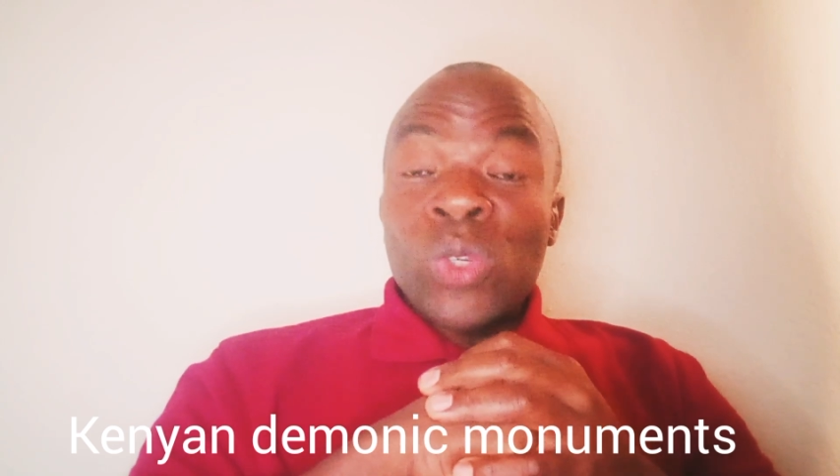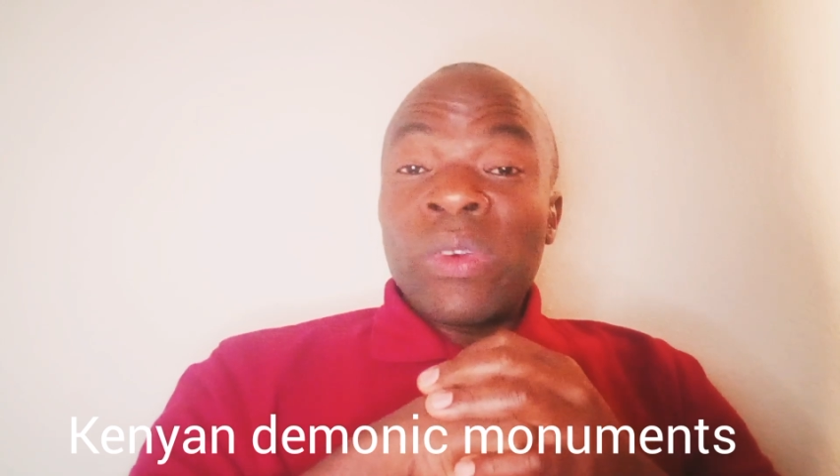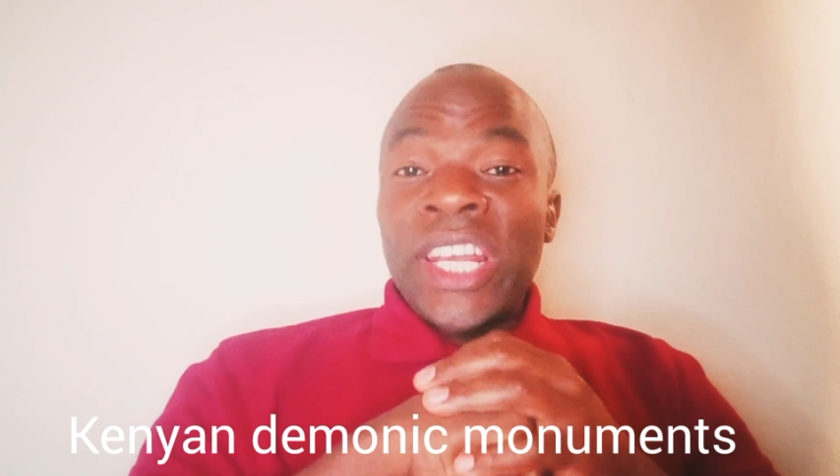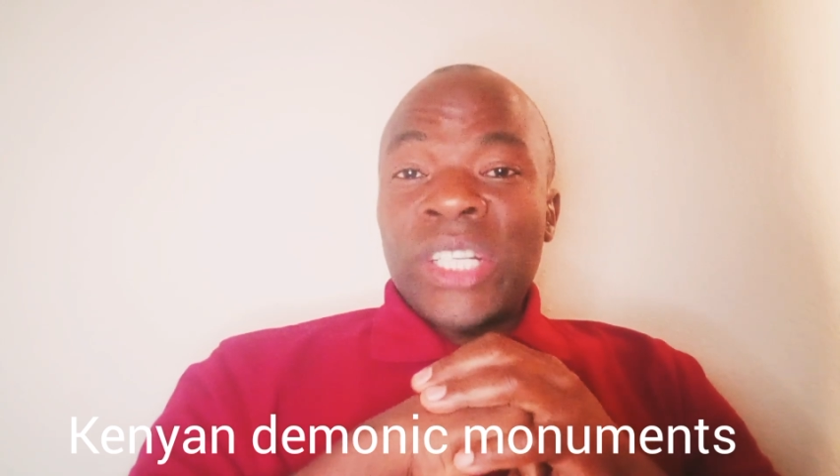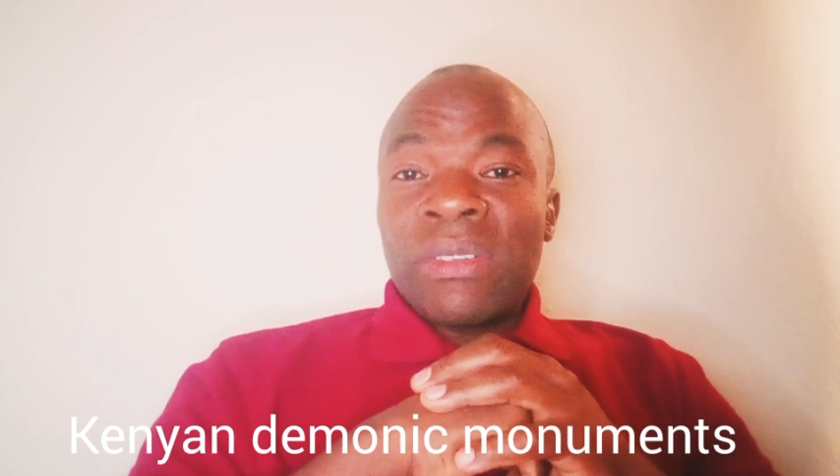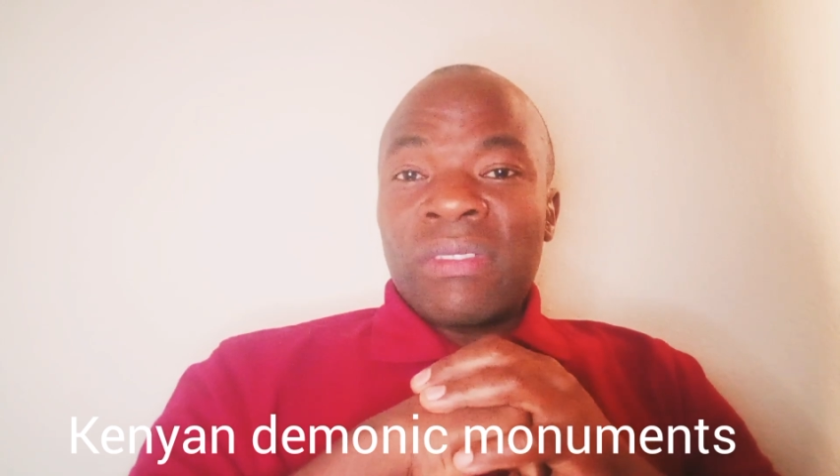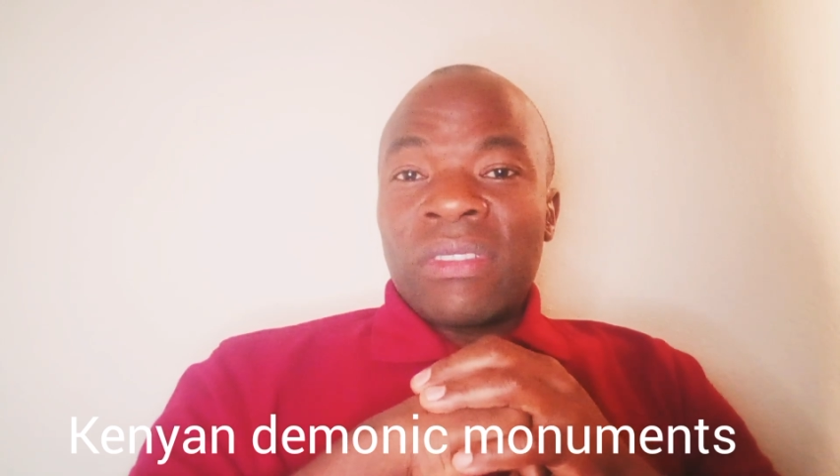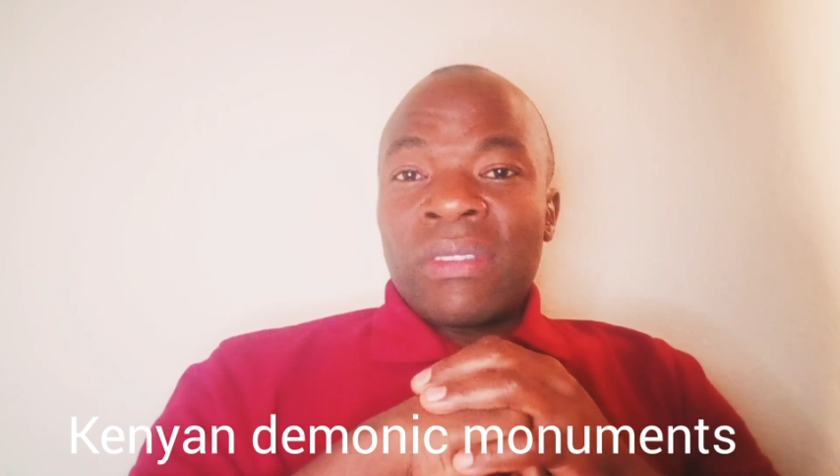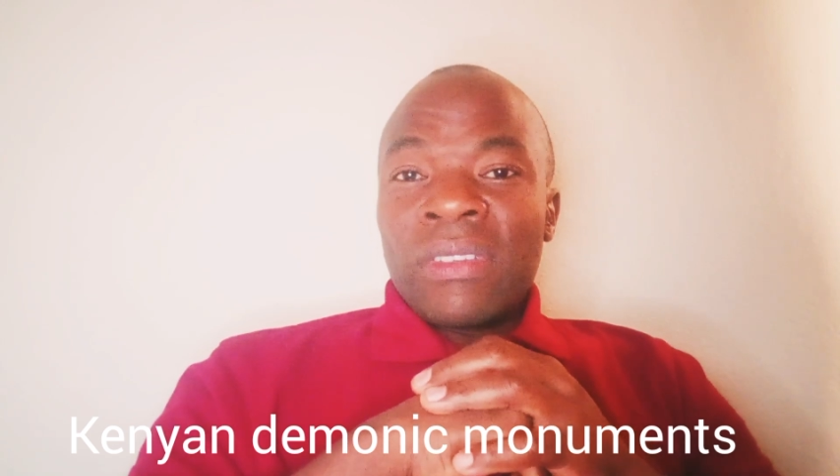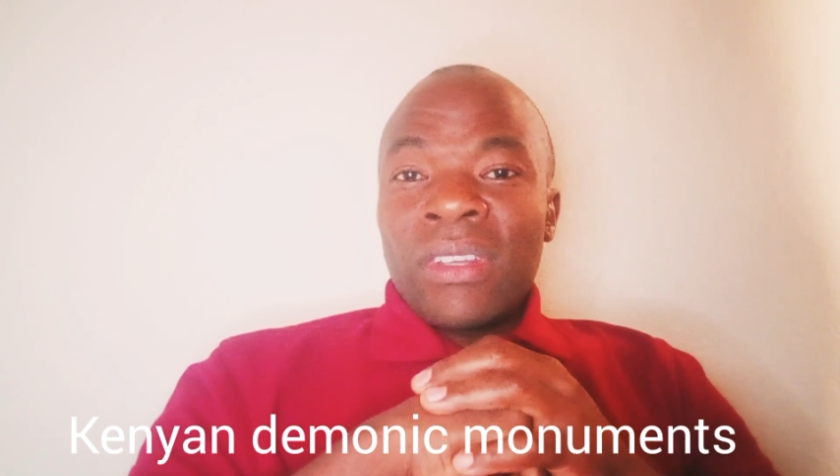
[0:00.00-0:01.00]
to rule nations.